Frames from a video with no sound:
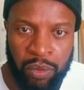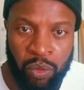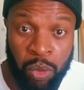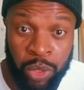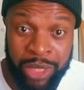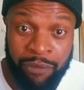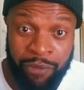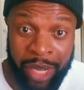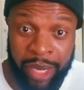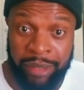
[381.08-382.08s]
When we
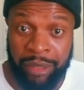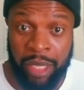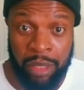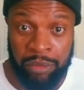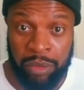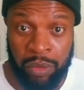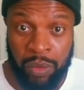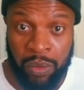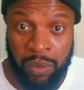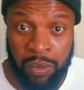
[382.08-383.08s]
divide ourselves,
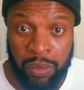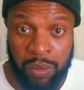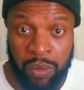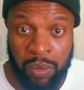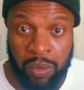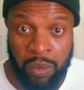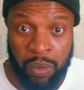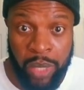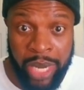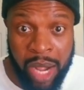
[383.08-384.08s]

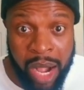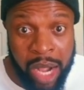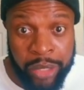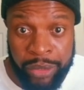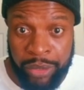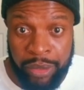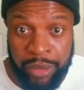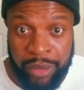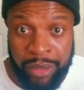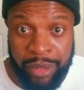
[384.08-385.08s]
we're conquered.
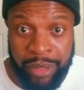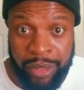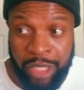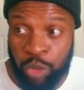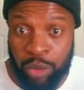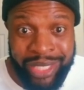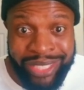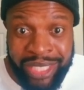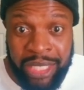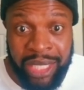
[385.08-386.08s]
That's what they
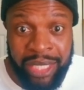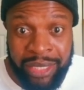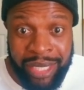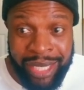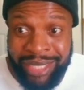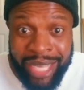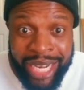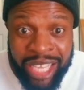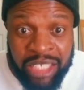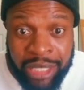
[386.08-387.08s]
did to us. That's how
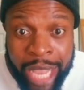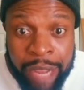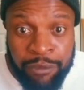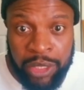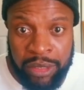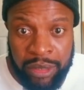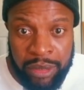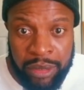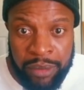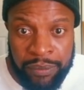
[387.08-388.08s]
they enslaved us.
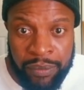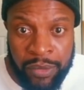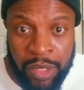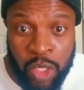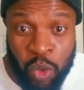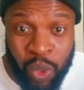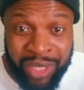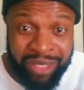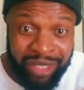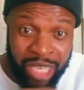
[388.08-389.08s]
You want
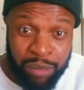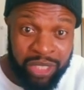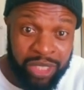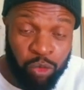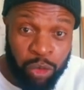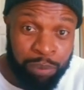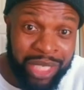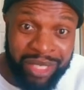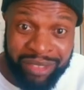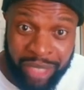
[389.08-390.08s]
the same shit to
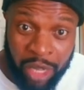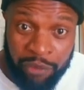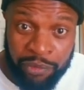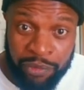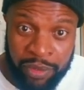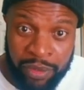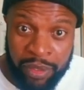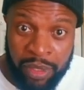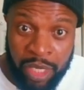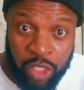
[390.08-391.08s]
repeat itself?
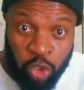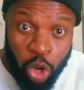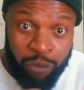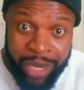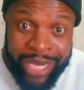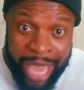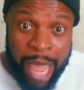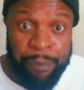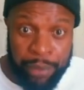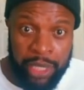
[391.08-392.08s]
It's already
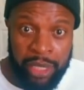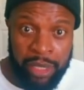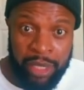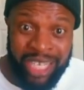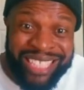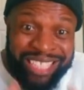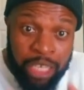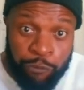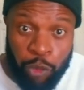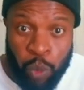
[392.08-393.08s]
happening in a
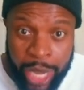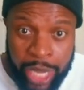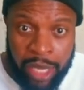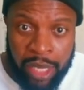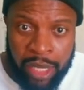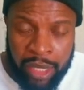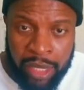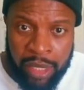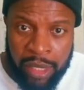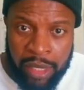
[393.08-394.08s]
different way,
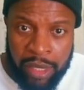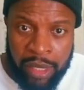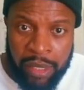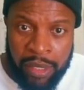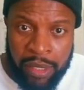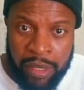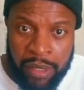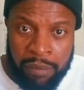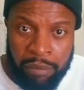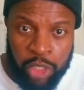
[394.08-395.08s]

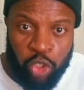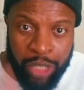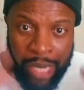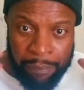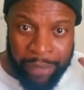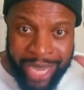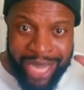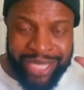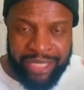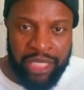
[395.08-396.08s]
but you're not
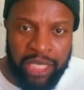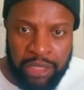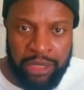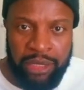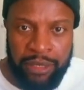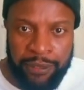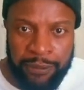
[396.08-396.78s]
paying attention